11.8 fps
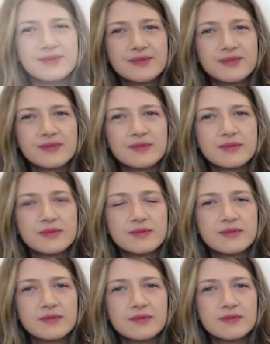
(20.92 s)

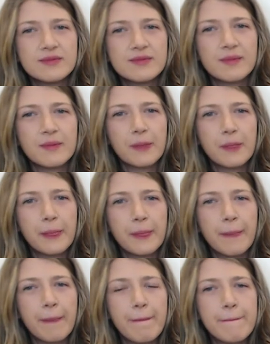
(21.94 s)

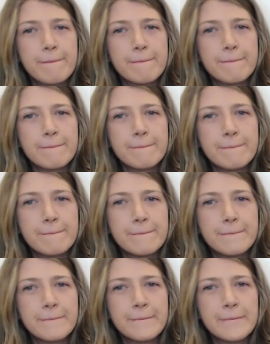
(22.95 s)

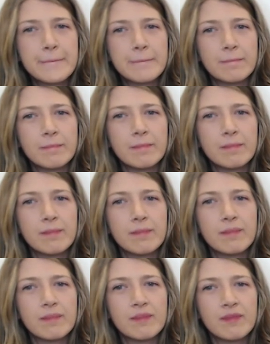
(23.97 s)

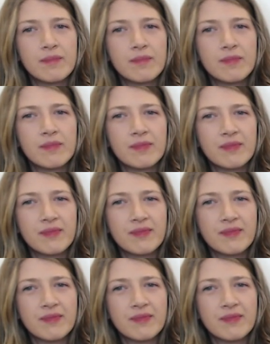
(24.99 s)
(silent)